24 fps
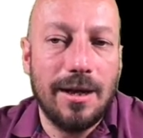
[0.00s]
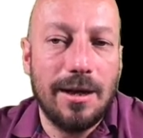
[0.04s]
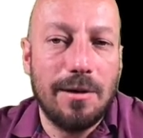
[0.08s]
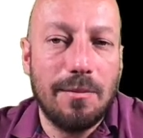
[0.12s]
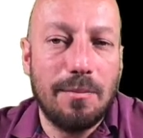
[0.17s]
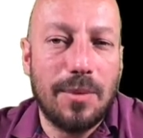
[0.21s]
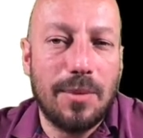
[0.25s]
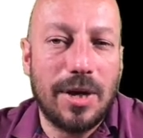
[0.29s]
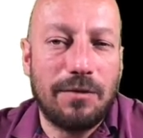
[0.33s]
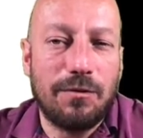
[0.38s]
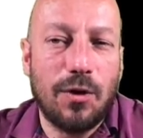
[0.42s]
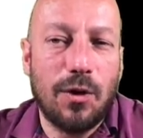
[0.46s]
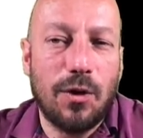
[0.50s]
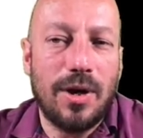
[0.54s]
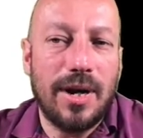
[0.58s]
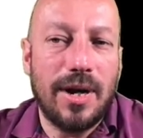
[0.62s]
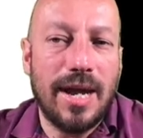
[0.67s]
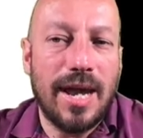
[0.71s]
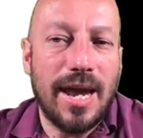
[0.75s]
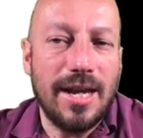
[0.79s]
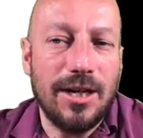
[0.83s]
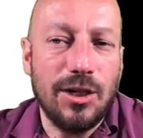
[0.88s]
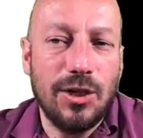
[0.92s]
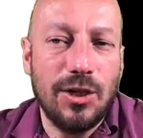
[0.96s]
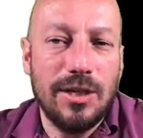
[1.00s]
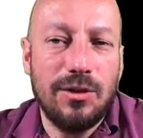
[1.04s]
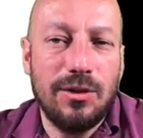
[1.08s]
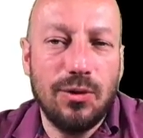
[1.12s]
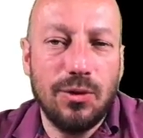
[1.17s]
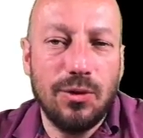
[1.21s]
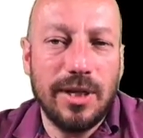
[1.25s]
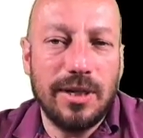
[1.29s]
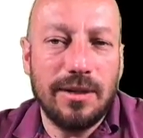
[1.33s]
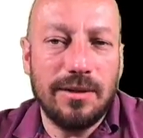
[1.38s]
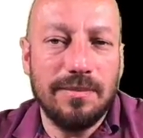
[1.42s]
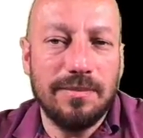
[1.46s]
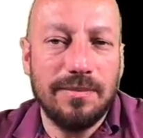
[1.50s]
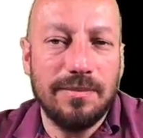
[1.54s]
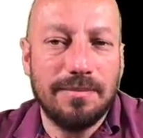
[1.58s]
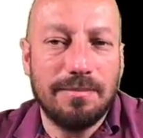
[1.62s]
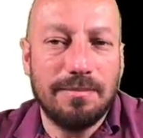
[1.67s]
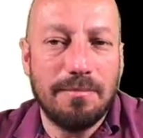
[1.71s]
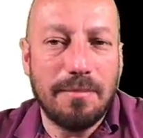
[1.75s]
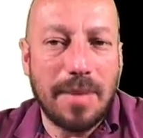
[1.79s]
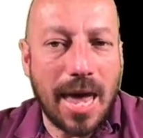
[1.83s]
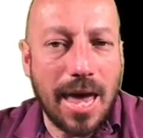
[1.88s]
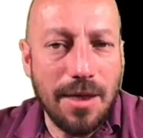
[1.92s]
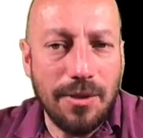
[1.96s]
But for actually doing
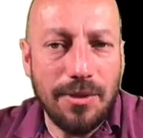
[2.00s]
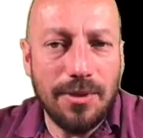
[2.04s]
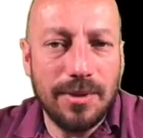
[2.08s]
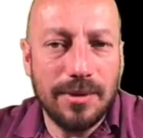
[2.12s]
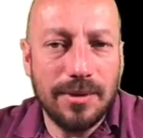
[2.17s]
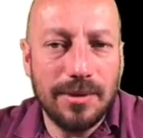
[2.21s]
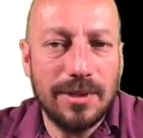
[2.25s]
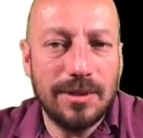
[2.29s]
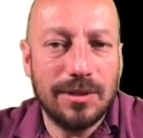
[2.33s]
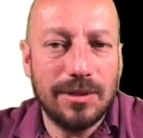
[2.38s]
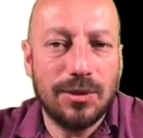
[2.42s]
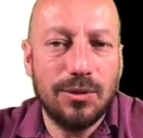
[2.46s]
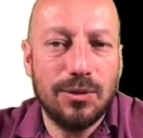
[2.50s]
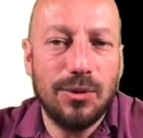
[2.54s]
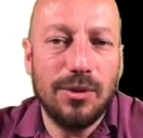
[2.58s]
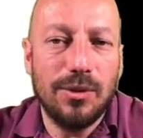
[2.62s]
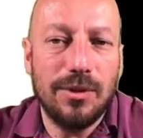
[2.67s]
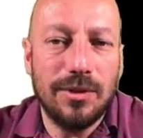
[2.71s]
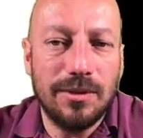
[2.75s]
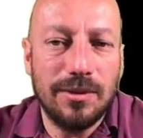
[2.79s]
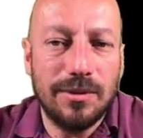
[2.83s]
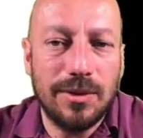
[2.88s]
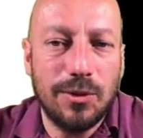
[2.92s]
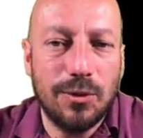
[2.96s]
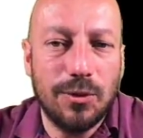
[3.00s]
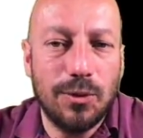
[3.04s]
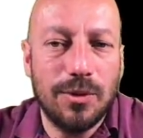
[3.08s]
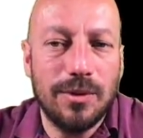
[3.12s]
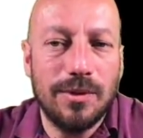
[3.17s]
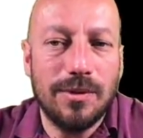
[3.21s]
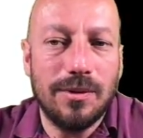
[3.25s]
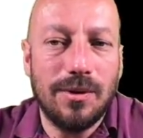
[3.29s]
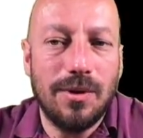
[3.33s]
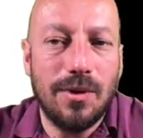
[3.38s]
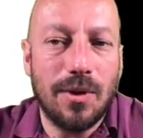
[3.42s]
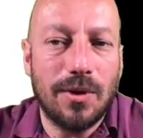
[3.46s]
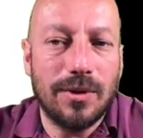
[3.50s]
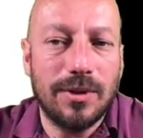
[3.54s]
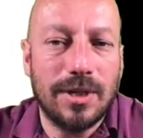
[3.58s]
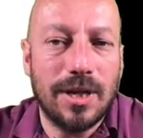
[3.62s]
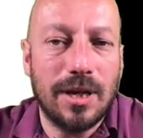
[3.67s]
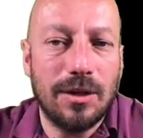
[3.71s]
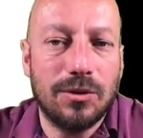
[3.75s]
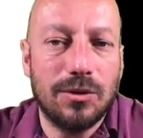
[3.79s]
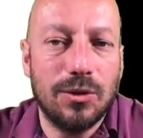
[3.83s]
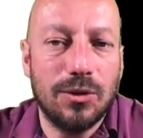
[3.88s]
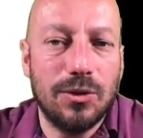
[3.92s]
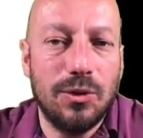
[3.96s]
math in school, you learned how
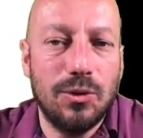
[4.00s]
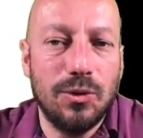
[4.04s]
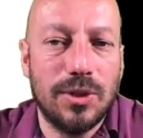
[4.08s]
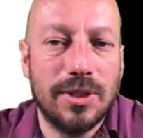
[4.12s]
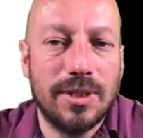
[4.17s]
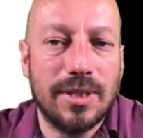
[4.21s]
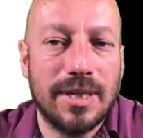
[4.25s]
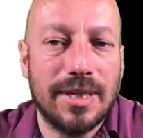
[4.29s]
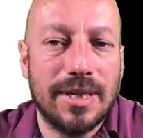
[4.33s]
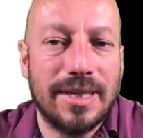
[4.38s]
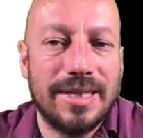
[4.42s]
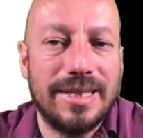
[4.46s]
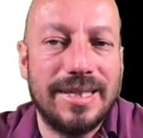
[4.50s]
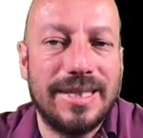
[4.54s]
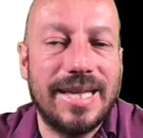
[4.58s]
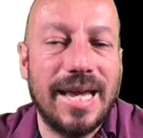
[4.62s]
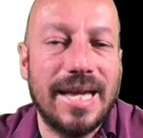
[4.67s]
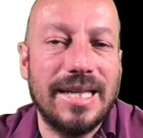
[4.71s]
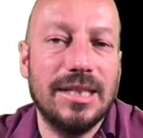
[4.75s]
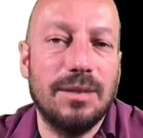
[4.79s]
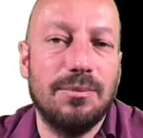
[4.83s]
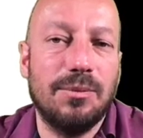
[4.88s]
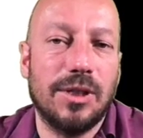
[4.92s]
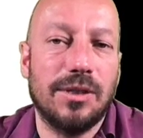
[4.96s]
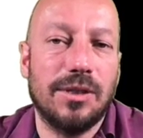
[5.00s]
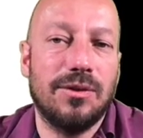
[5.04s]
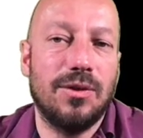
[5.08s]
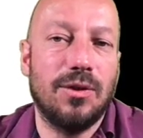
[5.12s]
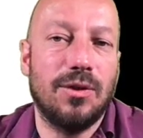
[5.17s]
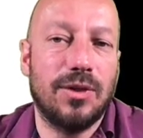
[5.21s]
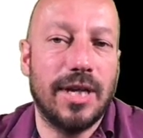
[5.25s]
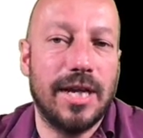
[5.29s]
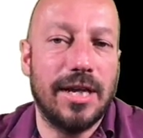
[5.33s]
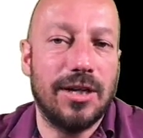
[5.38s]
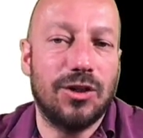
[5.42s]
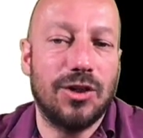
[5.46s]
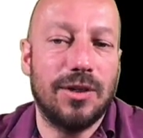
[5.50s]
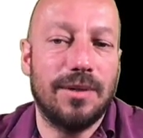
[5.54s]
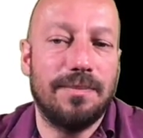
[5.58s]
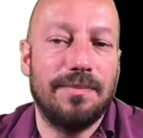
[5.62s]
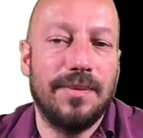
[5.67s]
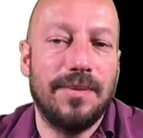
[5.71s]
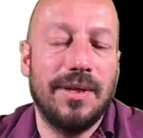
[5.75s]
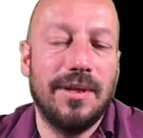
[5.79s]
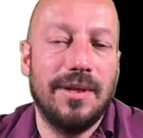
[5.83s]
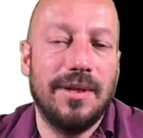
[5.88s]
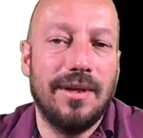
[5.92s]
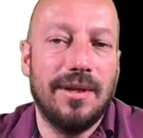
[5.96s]
to use the decimal notation,
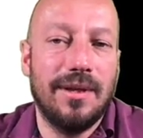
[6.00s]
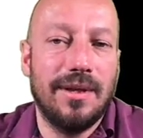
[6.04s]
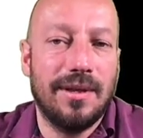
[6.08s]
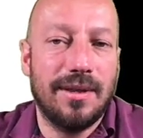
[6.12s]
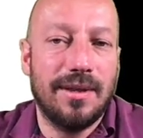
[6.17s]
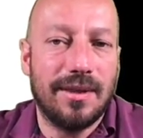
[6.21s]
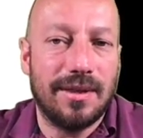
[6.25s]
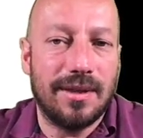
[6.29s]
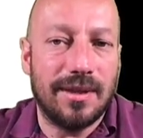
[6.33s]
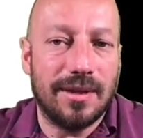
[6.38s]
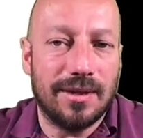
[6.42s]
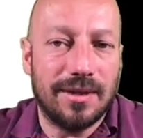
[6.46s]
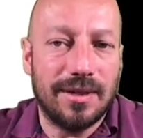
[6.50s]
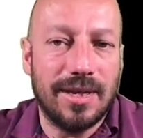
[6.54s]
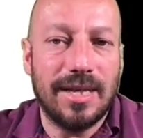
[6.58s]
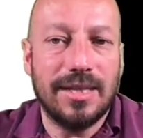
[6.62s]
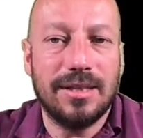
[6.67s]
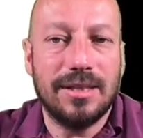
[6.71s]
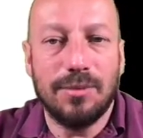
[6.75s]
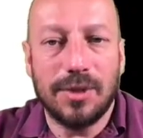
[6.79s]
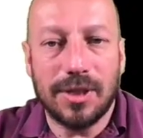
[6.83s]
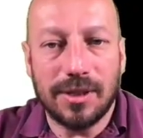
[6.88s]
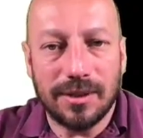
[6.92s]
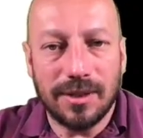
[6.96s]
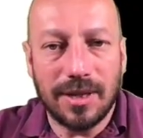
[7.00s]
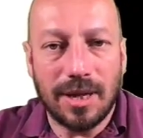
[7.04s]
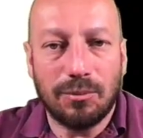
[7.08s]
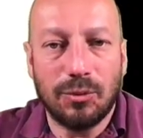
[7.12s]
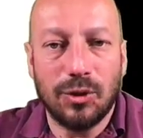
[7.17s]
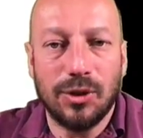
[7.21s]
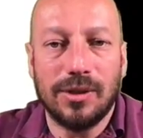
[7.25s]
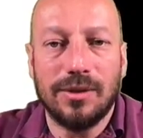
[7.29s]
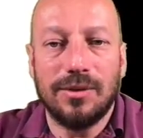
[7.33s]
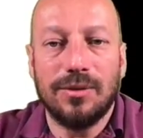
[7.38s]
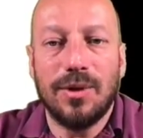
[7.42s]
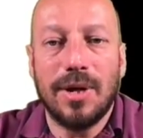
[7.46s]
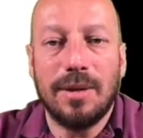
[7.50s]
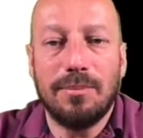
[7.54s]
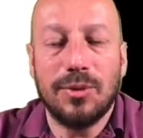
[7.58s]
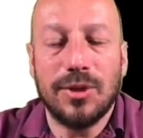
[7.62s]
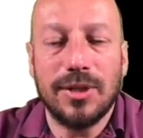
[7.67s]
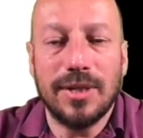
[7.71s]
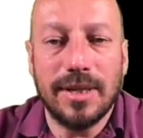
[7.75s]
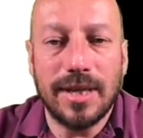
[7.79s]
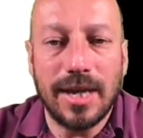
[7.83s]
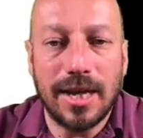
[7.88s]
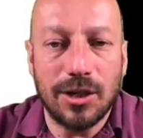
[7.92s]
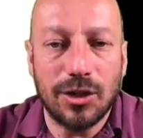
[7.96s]
the decimal numeral
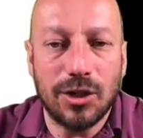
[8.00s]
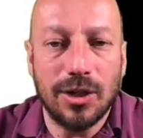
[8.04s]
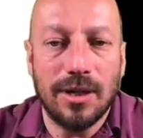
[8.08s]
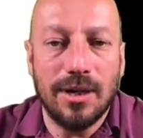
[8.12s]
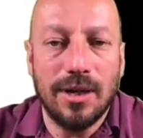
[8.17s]
representation.